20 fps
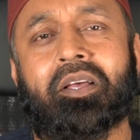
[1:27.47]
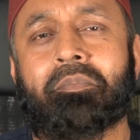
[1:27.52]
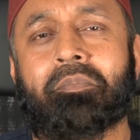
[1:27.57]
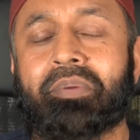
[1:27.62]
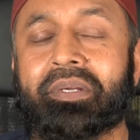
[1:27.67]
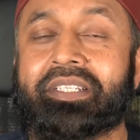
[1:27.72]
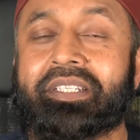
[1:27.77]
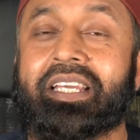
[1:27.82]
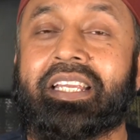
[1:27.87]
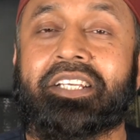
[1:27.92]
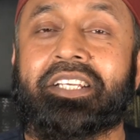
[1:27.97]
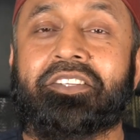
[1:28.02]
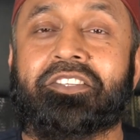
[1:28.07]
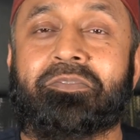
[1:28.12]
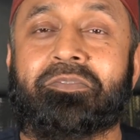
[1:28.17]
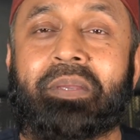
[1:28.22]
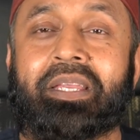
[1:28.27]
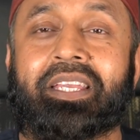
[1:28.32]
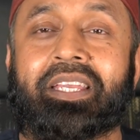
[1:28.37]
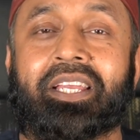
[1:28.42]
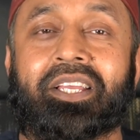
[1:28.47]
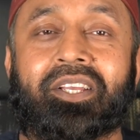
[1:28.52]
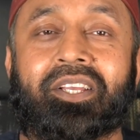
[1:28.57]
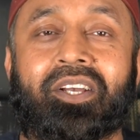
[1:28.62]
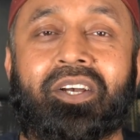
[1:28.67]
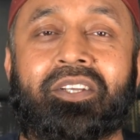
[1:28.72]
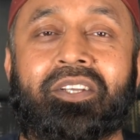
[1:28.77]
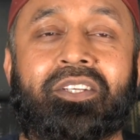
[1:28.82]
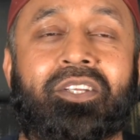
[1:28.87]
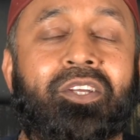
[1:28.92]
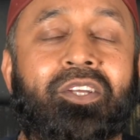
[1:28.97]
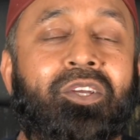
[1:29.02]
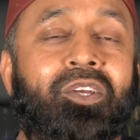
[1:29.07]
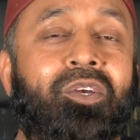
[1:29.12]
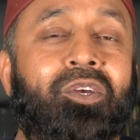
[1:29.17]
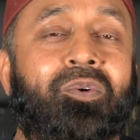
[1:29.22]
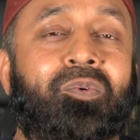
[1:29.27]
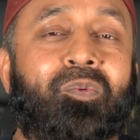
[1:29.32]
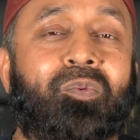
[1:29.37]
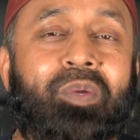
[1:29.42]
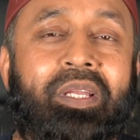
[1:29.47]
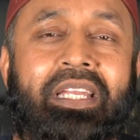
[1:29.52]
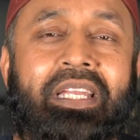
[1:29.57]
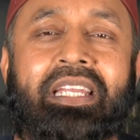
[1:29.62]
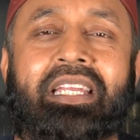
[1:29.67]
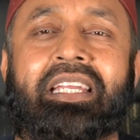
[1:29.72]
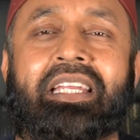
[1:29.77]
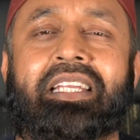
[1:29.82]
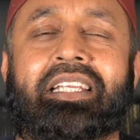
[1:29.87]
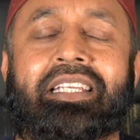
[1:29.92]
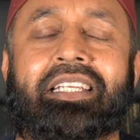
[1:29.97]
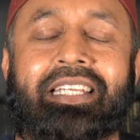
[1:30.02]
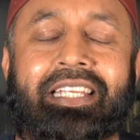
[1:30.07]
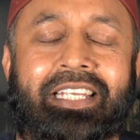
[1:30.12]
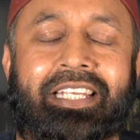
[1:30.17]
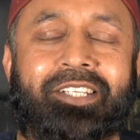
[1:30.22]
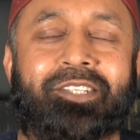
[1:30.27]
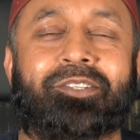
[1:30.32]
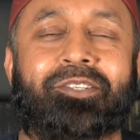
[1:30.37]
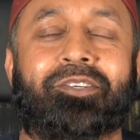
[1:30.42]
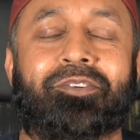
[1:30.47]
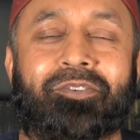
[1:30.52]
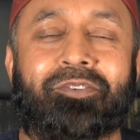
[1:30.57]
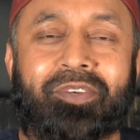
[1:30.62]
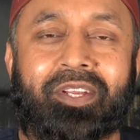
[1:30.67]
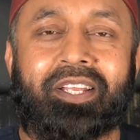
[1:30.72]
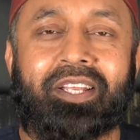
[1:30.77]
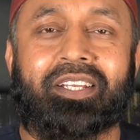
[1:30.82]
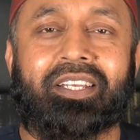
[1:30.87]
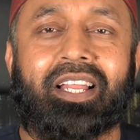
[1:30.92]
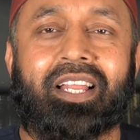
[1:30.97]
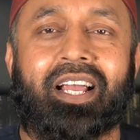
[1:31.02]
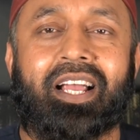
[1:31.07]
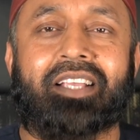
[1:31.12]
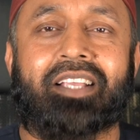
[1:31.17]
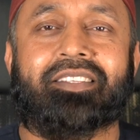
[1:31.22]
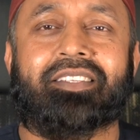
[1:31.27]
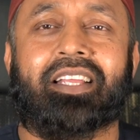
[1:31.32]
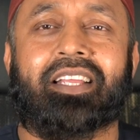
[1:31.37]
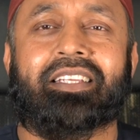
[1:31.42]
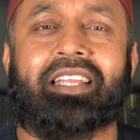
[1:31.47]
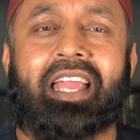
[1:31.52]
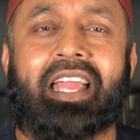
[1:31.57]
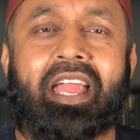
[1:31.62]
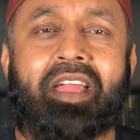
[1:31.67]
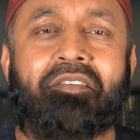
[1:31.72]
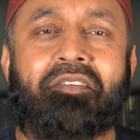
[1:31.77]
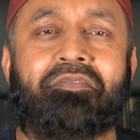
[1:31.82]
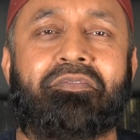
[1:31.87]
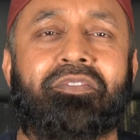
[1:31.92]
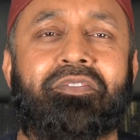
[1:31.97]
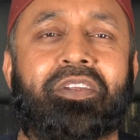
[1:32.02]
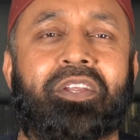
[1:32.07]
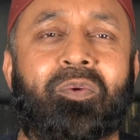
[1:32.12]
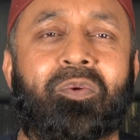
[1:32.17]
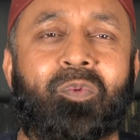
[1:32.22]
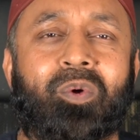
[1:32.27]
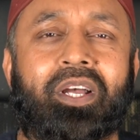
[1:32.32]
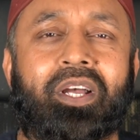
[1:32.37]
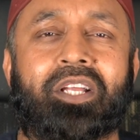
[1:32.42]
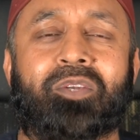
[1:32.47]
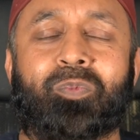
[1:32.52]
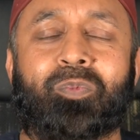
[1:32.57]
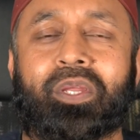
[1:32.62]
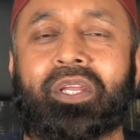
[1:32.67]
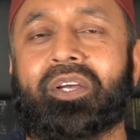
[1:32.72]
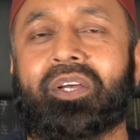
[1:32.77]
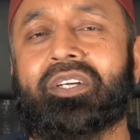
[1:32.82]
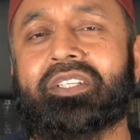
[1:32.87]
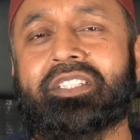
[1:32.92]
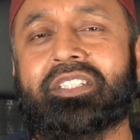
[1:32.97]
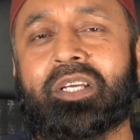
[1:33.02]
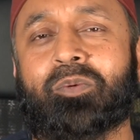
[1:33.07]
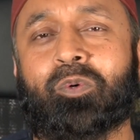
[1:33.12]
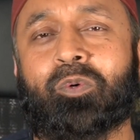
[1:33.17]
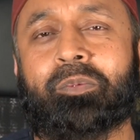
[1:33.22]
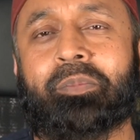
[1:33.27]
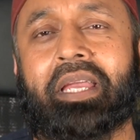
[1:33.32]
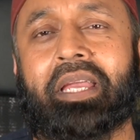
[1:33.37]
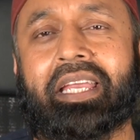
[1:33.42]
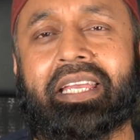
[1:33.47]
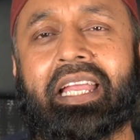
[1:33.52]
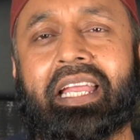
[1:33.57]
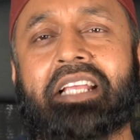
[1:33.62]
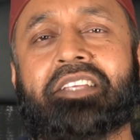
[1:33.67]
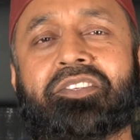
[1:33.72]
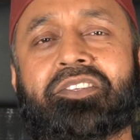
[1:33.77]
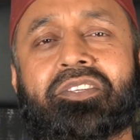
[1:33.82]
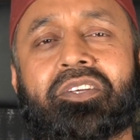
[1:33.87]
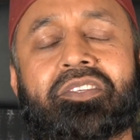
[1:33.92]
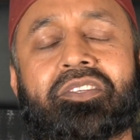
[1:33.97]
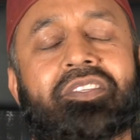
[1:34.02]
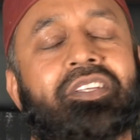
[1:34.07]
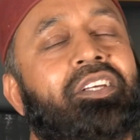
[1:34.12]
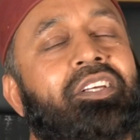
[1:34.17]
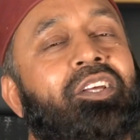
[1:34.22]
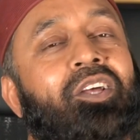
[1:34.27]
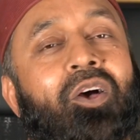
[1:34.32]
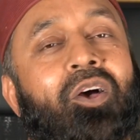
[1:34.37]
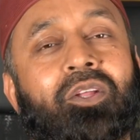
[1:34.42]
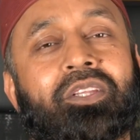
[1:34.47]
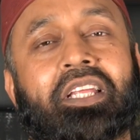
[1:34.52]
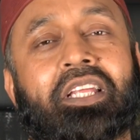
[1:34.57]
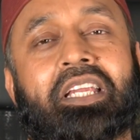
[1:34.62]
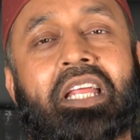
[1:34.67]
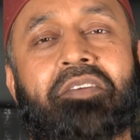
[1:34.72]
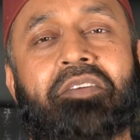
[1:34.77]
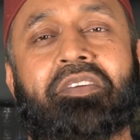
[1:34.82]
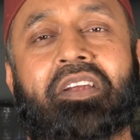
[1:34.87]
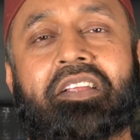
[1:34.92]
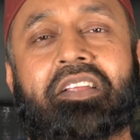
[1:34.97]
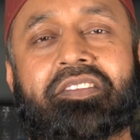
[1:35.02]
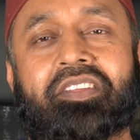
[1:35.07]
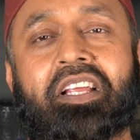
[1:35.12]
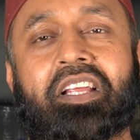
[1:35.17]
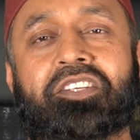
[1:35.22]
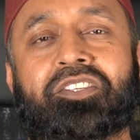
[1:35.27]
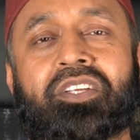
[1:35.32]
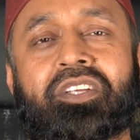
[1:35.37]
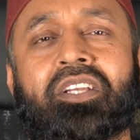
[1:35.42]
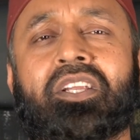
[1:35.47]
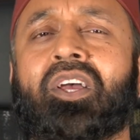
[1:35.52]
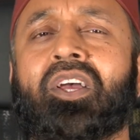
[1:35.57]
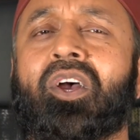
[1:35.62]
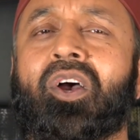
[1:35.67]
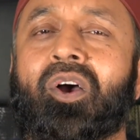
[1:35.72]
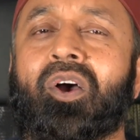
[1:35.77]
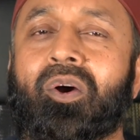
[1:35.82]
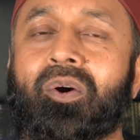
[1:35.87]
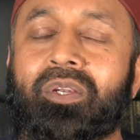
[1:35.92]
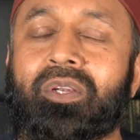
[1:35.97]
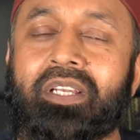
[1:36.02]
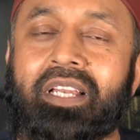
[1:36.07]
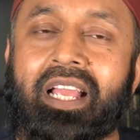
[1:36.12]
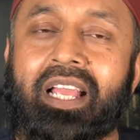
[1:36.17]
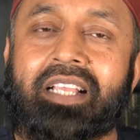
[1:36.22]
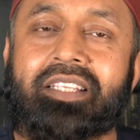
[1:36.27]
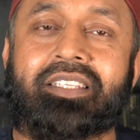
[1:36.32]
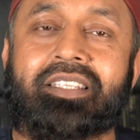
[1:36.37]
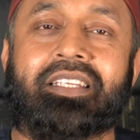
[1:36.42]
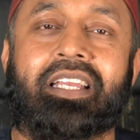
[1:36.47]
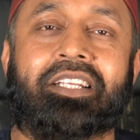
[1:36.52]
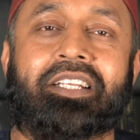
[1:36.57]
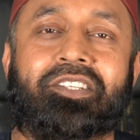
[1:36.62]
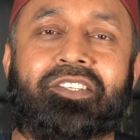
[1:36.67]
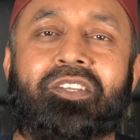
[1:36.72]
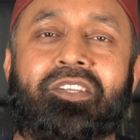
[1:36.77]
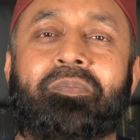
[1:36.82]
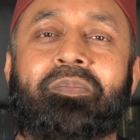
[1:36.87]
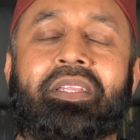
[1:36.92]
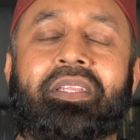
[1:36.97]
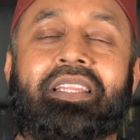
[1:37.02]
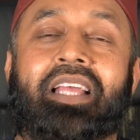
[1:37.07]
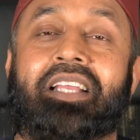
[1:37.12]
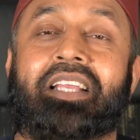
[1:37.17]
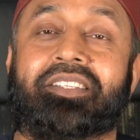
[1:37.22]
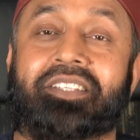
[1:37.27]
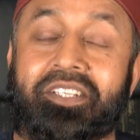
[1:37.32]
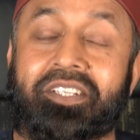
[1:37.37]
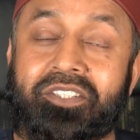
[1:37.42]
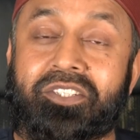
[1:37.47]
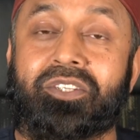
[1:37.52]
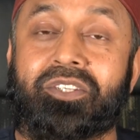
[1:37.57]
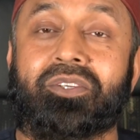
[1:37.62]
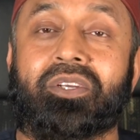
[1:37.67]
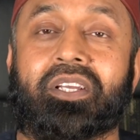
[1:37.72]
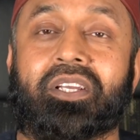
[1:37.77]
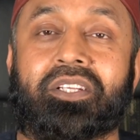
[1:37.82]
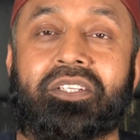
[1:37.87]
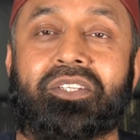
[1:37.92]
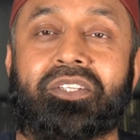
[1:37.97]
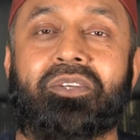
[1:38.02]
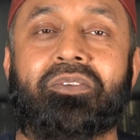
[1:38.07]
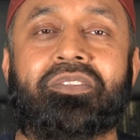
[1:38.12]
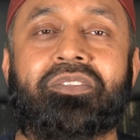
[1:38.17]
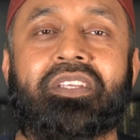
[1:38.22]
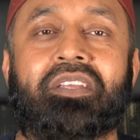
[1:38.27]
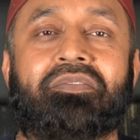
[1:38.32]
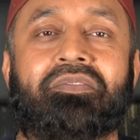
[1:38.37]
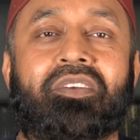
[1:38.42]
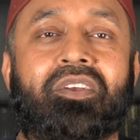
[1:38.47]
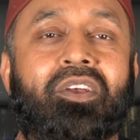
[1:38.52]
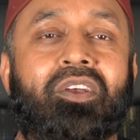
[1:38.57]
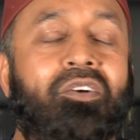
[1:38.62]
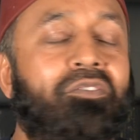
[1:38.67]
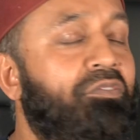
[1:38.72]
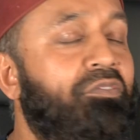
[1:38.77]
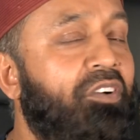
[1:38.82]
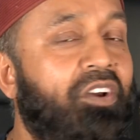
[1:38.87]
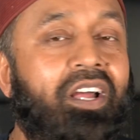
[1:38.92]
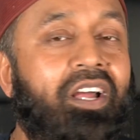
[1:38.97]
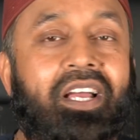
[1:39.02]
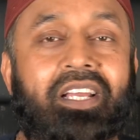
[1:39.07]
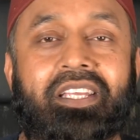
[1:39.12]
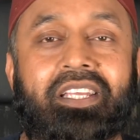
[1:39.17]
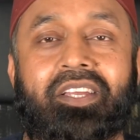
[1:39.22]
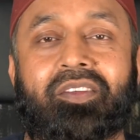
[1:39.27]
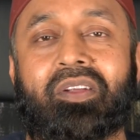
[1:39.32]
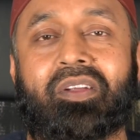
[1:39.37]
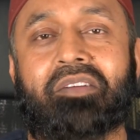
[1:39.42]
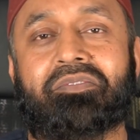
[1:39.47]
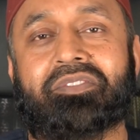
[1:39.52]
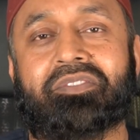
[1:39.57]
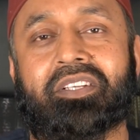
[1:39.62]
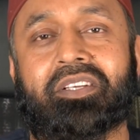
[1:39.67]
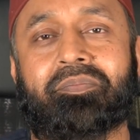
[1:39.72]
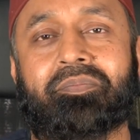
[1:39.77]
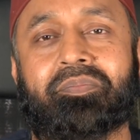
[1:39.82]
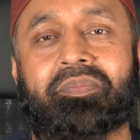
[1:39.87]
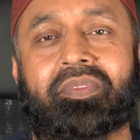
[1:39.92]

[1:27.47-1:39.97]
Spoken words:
Pertaining to speaking good, we need to realize that every word we utter will be against us on the day of resurrection, unless it's something that is conducive for our hereafter.